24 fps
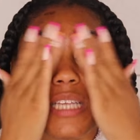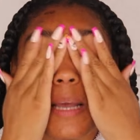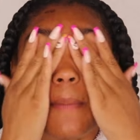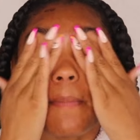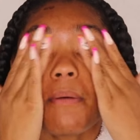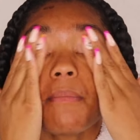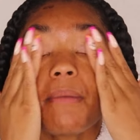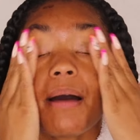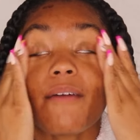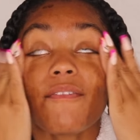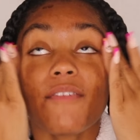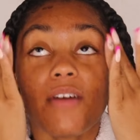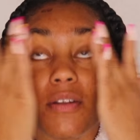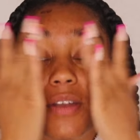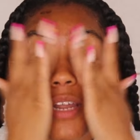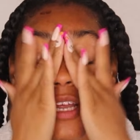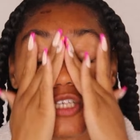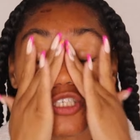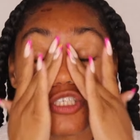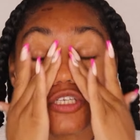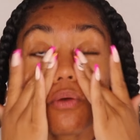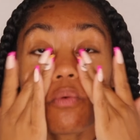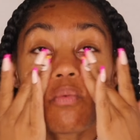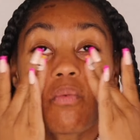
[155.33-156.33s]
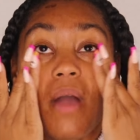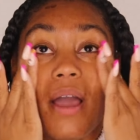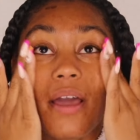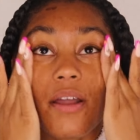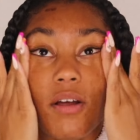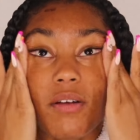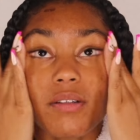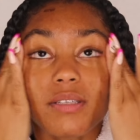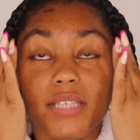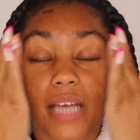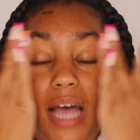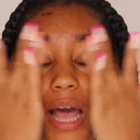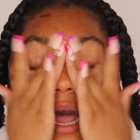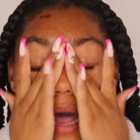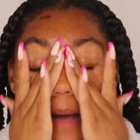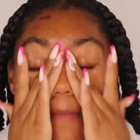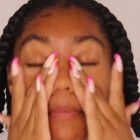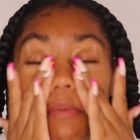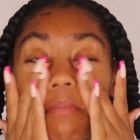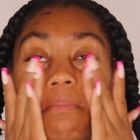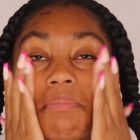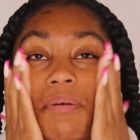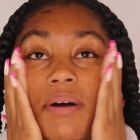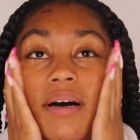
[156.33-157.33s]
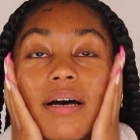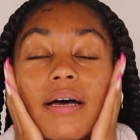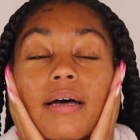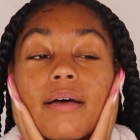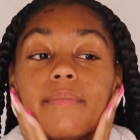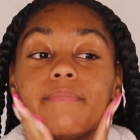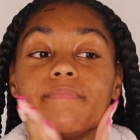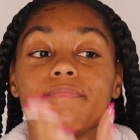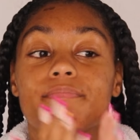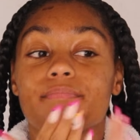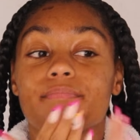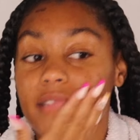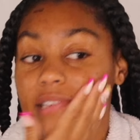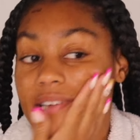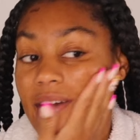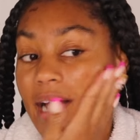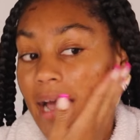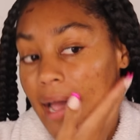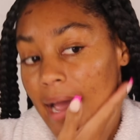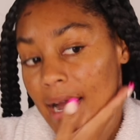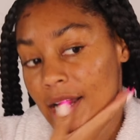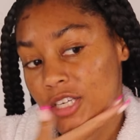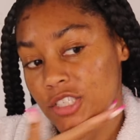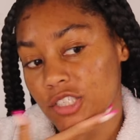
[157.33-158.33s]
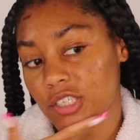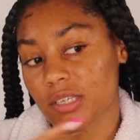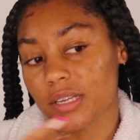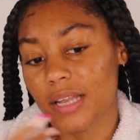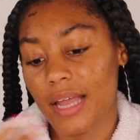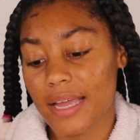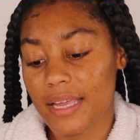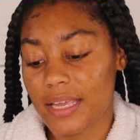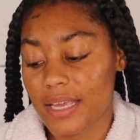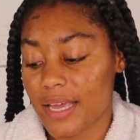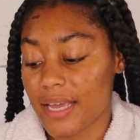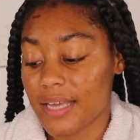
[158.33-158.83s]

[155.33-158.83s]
I put my foundation right on top, but I actually like it.